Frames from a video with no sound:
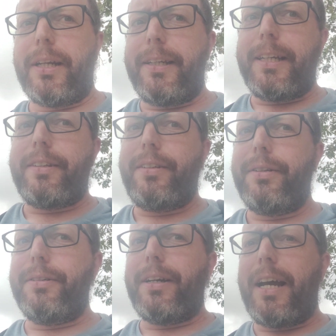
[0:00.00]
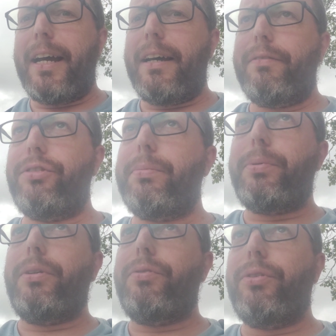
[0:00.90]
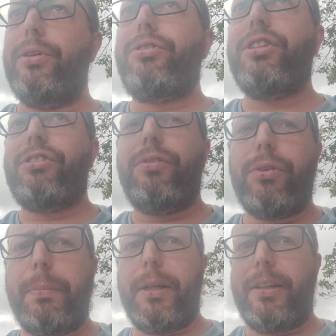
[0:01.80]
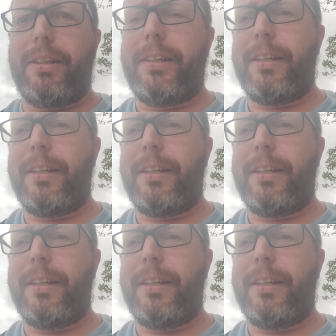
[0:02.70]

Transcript: idea to have support for 64-bit.